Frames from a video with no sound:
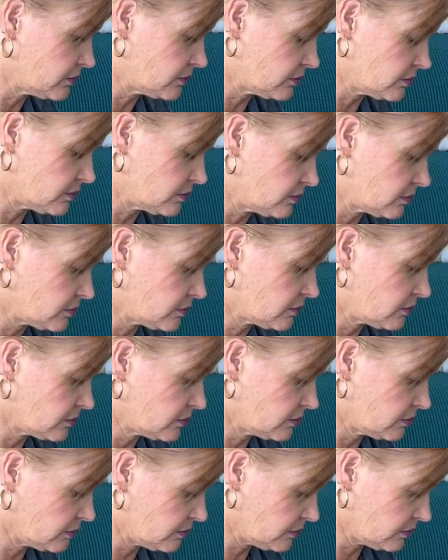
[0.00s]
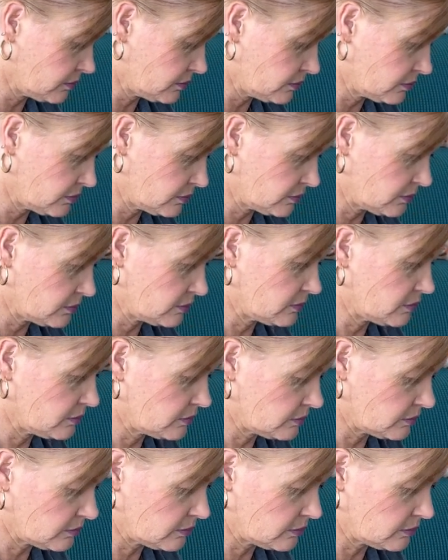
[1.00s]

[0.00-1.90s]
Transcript: Nobody speaks.